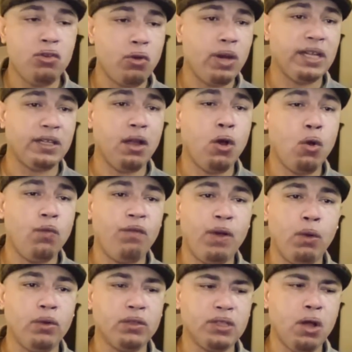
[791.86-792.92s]
You know, like the old
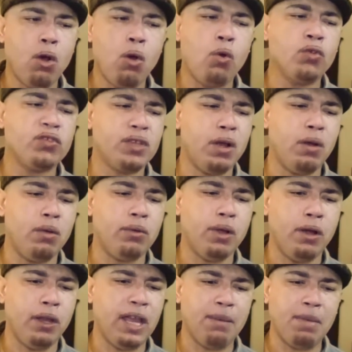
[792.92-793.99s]
phone, the old song,
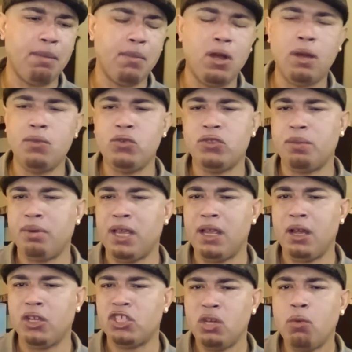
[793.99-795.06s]
uh, like my mom used to play.
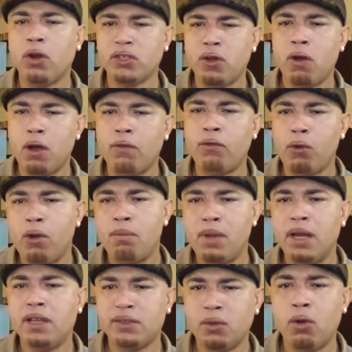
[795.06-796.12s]
Uh, she works hard for her
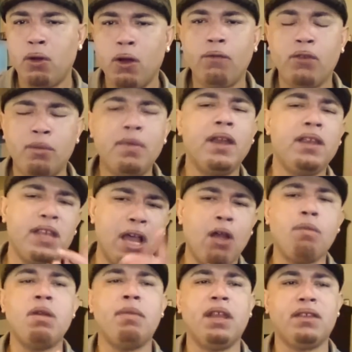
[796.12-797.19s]
money, so hard for her money. Y'all
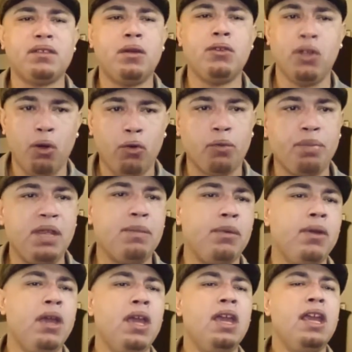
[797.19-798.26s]
remember that song, you older
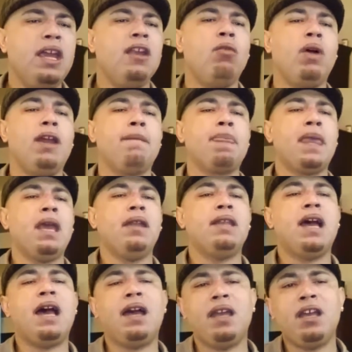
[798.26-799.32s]
people. Anyway,
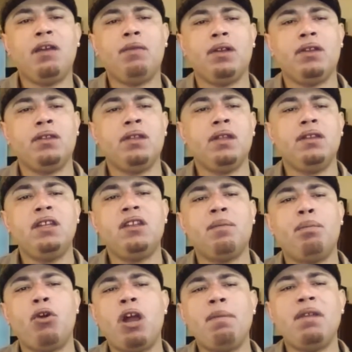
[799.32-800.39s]
now, however, the
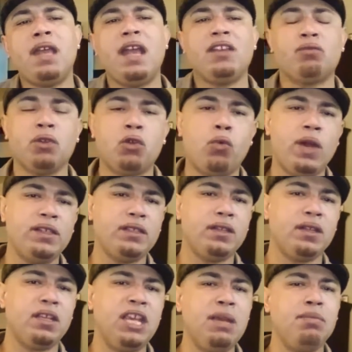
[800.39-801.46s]
department has requested
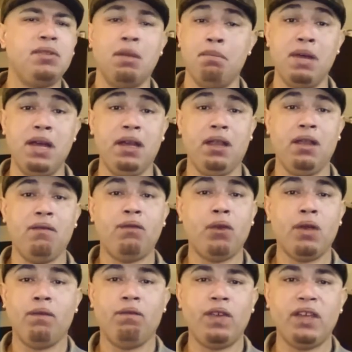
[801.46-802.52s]
to keep the money
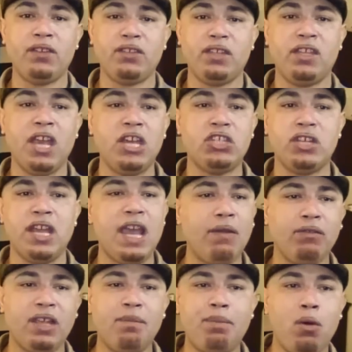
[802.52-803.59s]
for investigation
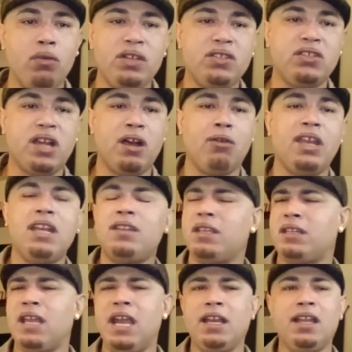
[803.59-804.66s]
after a police dog
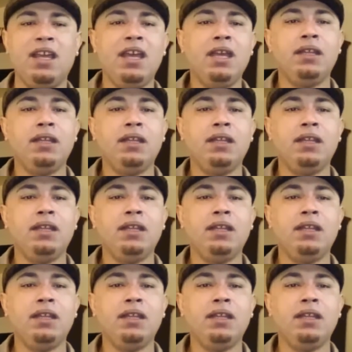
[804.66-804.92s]
indicated